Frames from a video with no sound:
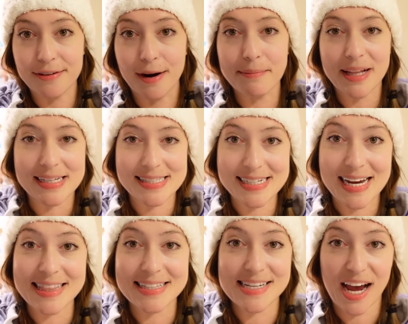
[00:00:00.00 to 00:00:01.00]
from last
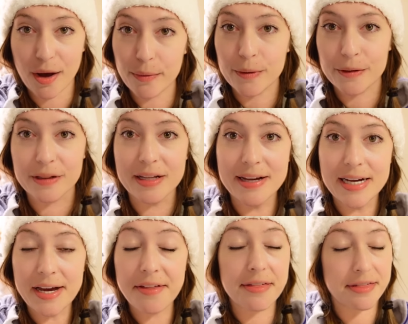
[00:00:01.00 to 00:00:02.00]
night, the towel
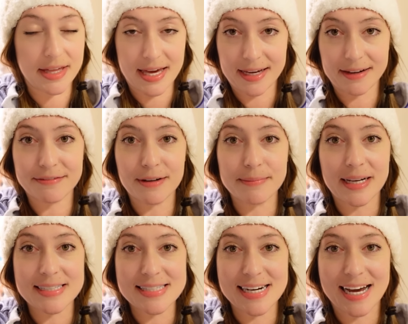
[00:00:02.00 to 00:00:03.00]
thing the from
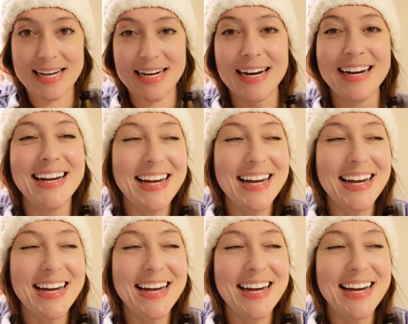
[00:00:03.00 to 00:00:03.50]
barnacle. last night.